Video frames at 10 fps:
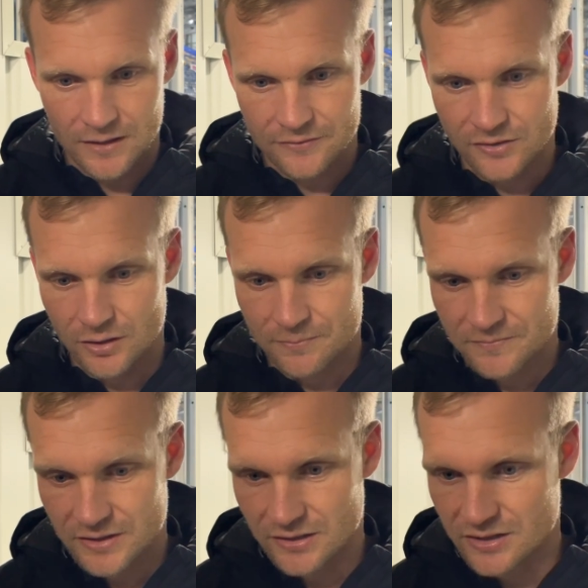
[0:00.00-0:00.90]
So
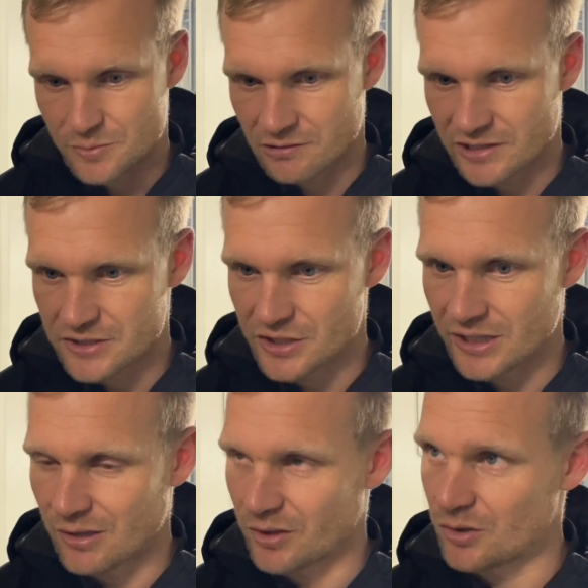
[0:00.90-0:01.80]
that's where our energy
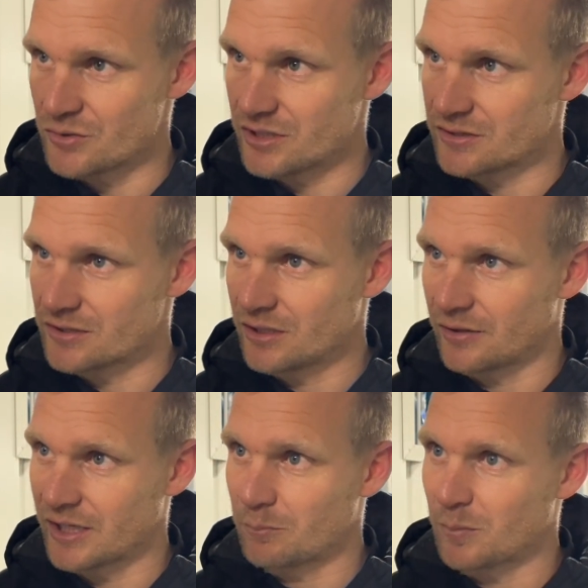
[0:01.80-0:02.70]
now goes, is, you
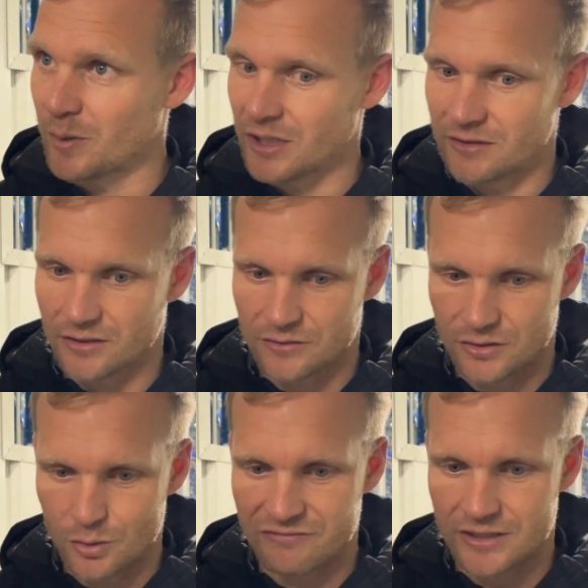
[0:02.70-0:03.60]
know, getting prepared to
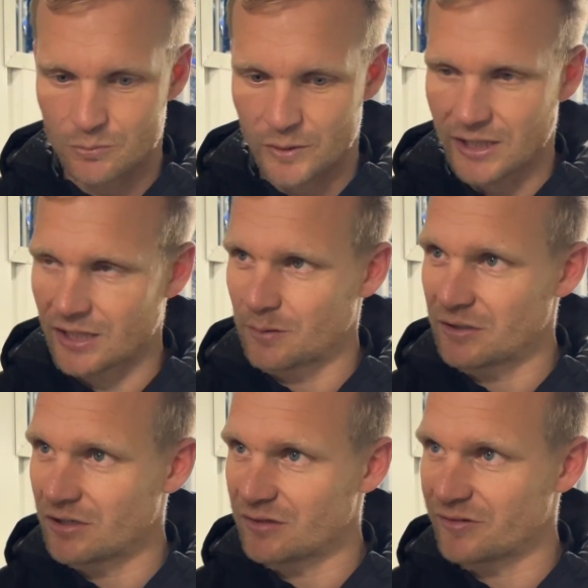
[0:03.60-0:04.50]
do everything we can to
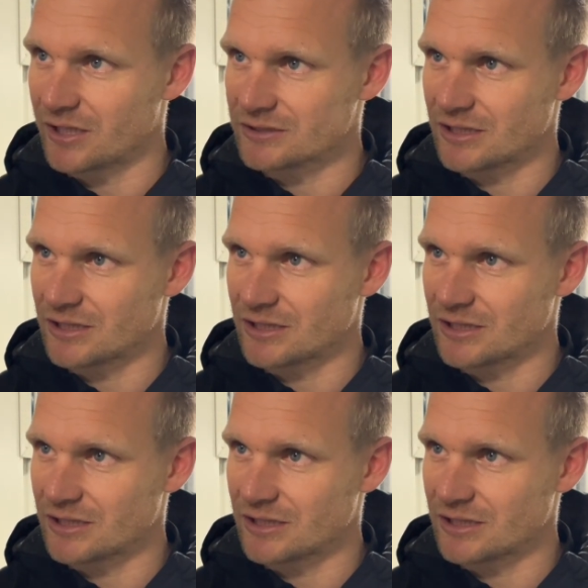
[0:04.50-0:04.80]
be ready for next